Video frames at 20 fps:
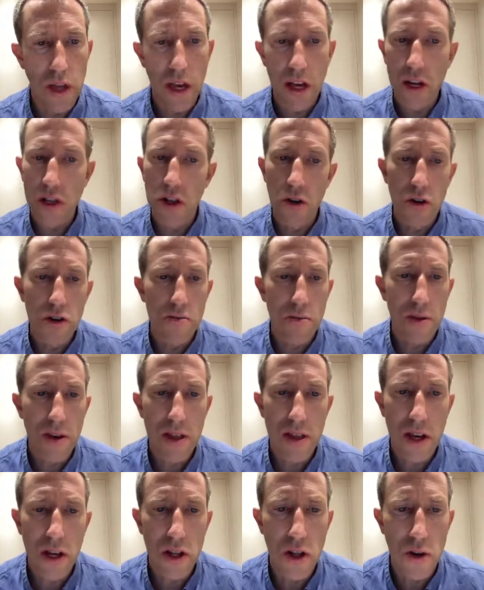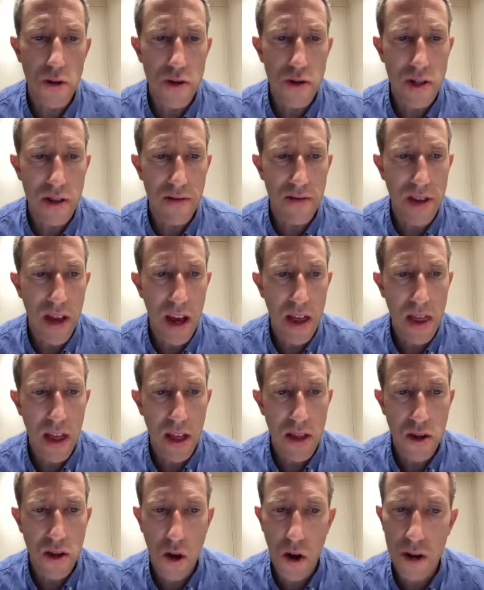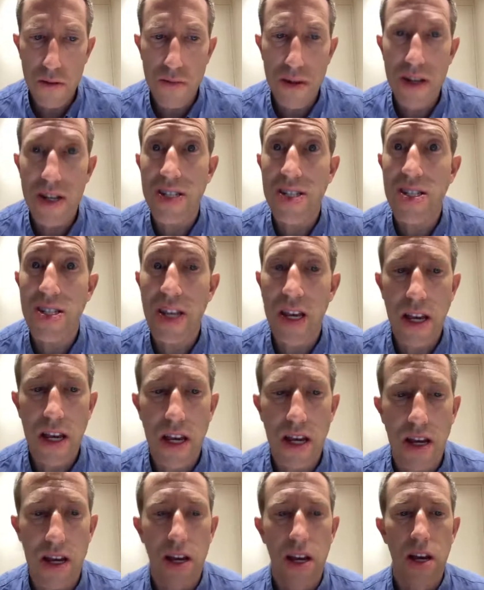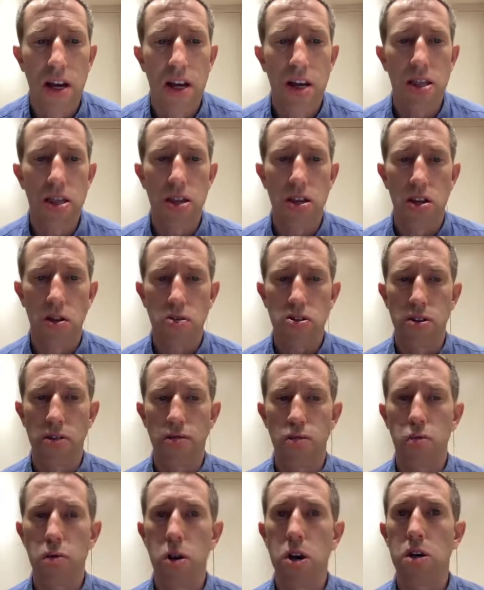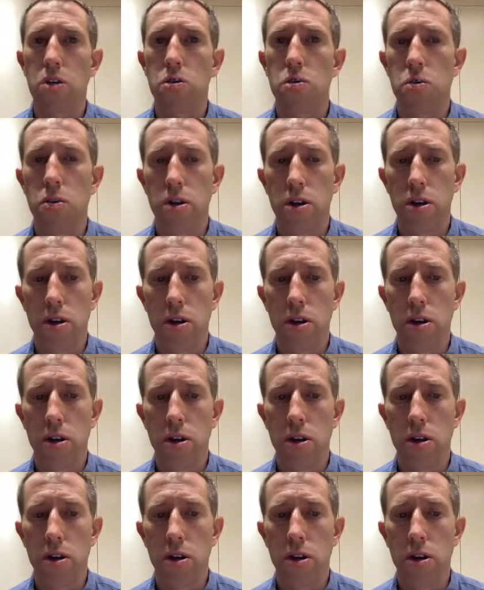they clothed me in the clothes of death and taught me to sing the notes of woe.